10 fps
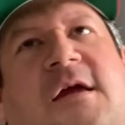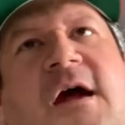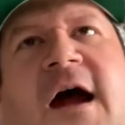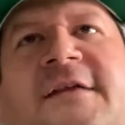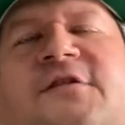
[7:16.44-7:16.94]

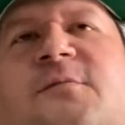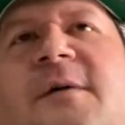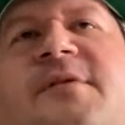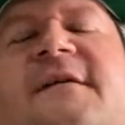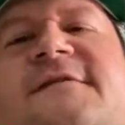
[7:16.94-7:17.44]
I do my
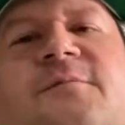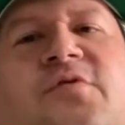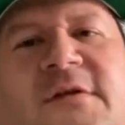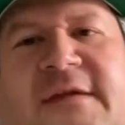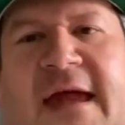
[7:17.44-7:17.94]
best to
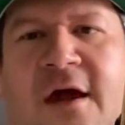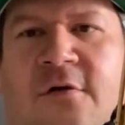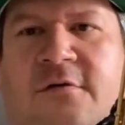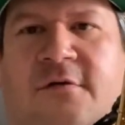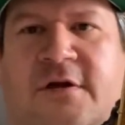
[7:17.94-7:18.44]
put
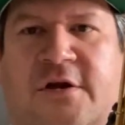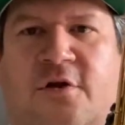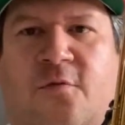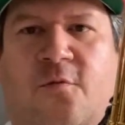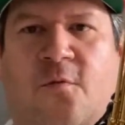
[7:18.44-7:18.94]
down,
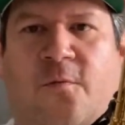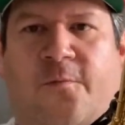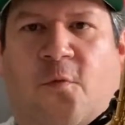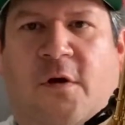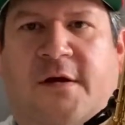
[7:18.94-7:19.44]

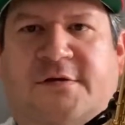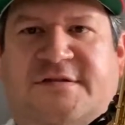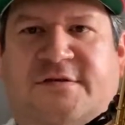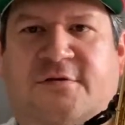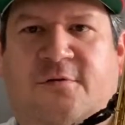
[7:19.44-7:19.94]
1,
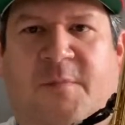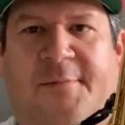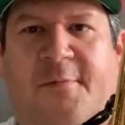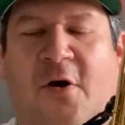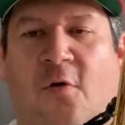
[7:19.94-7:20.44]
2, maybe
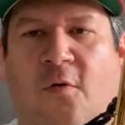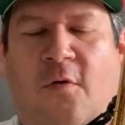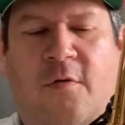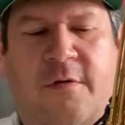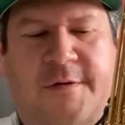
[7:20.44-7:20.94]
my
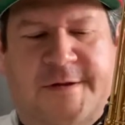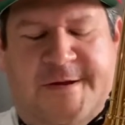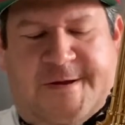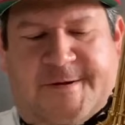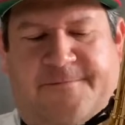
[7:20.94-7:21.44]
whole
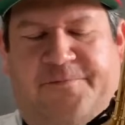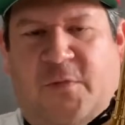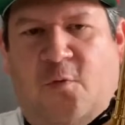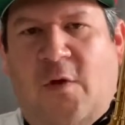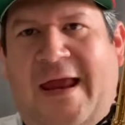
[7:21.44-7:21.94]

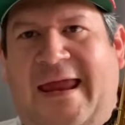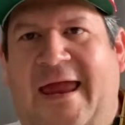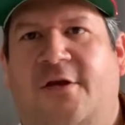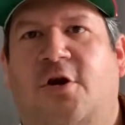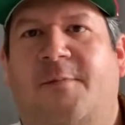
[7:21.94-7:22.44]
right
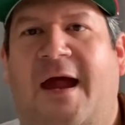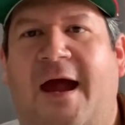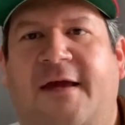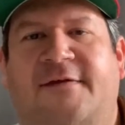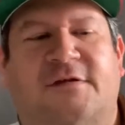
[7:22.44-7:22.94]
hand on my
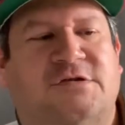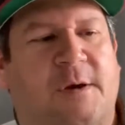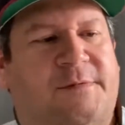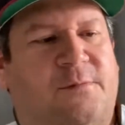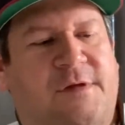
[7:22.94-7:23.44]
high C
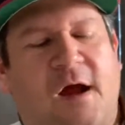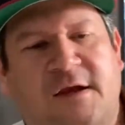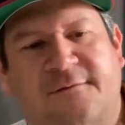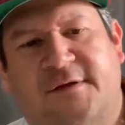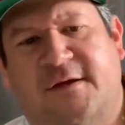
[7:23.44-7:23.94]
sharps with the
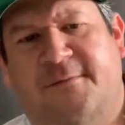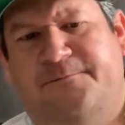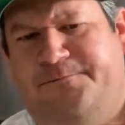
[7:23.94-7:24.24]
octave key.